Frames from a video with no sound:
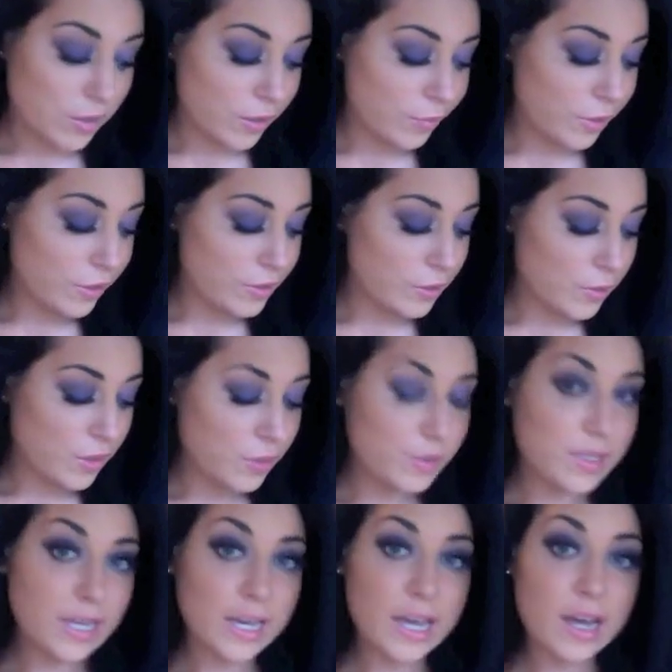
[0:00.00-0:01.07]
I'm going to be
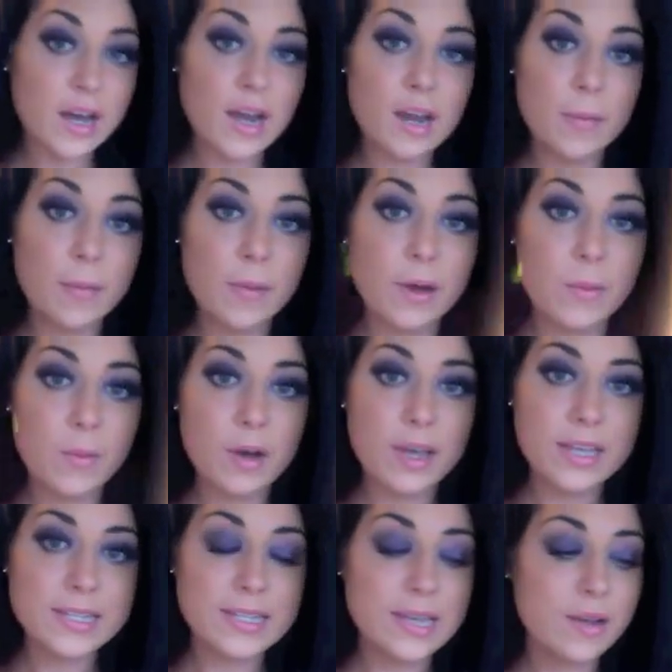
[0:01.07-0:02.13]
using a colour by
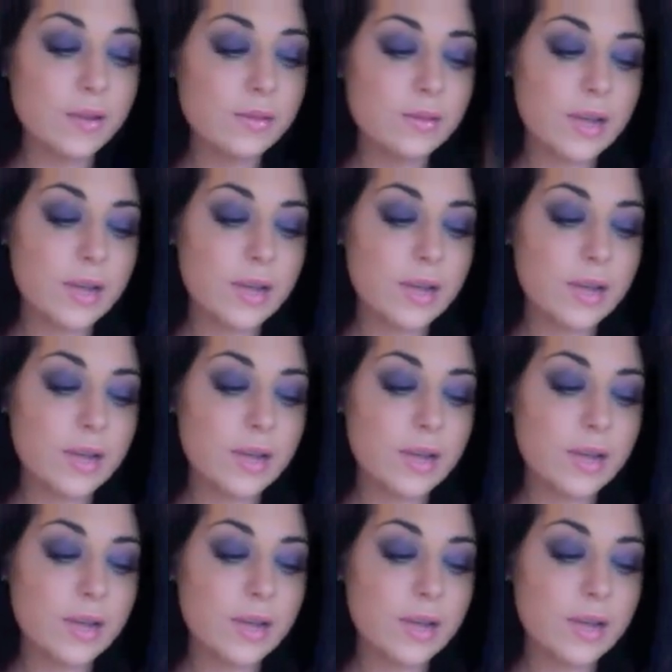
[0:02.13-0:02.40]
YSL,